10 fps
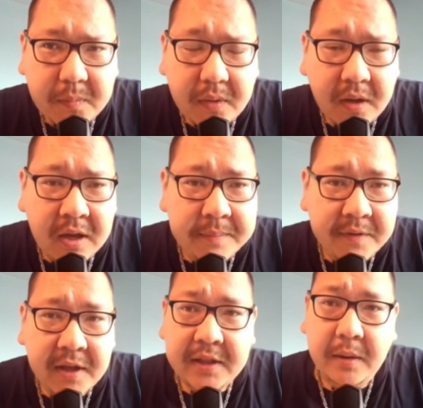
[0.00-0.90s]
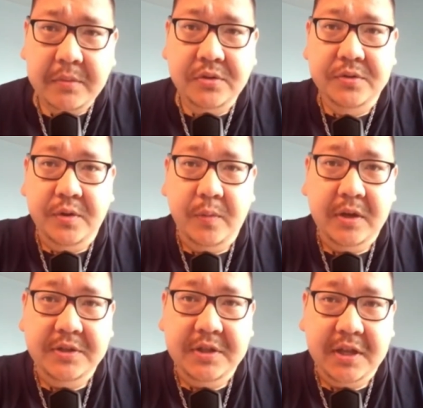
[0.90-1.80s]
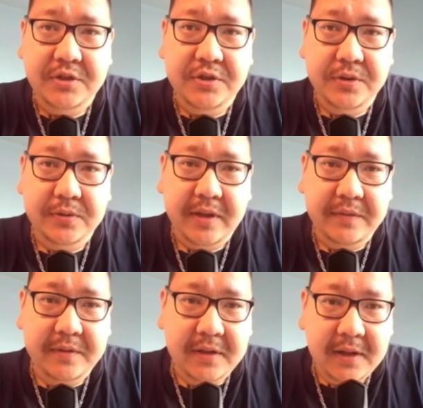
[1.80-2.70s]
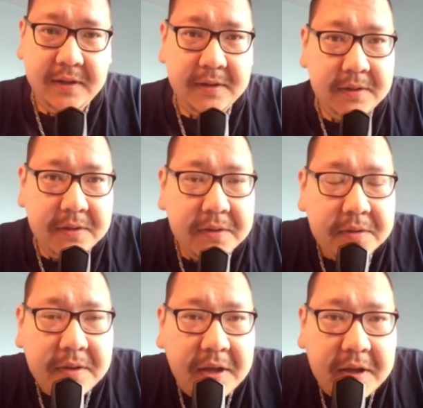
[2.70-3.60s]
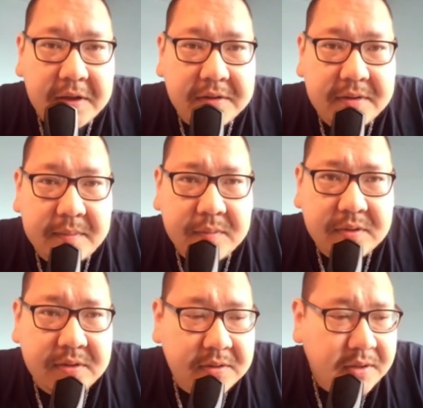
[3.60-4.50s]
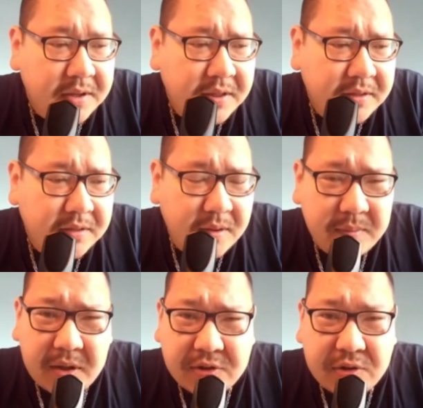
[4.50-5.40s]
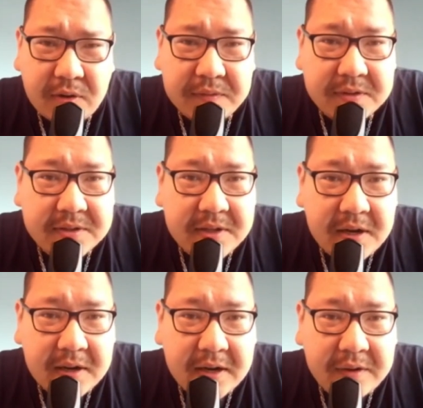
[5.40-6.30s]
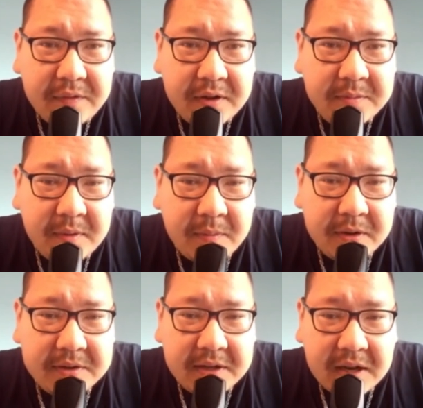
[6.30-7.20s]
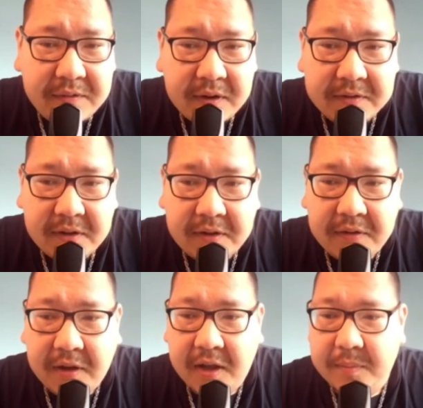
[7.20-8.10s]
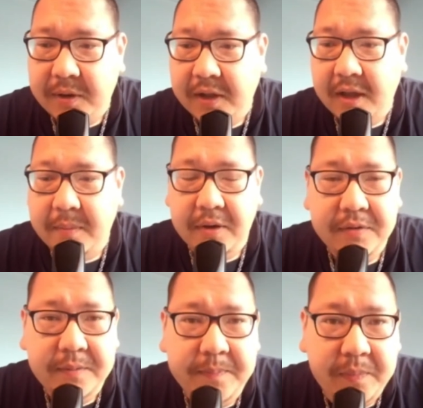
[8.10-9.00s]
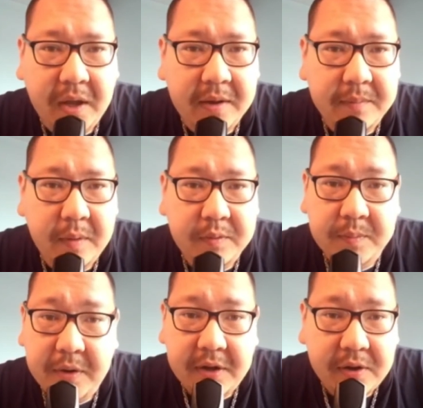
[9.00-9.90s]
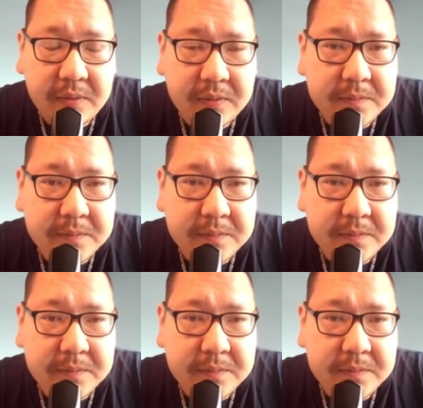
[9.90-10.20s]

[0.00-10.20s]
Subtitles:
if you get the opportunity to watch that show, definitely. It was. I'm not sure if it's still on Netflix, but it was on Netflix at the time when it came out. It was pretty cool.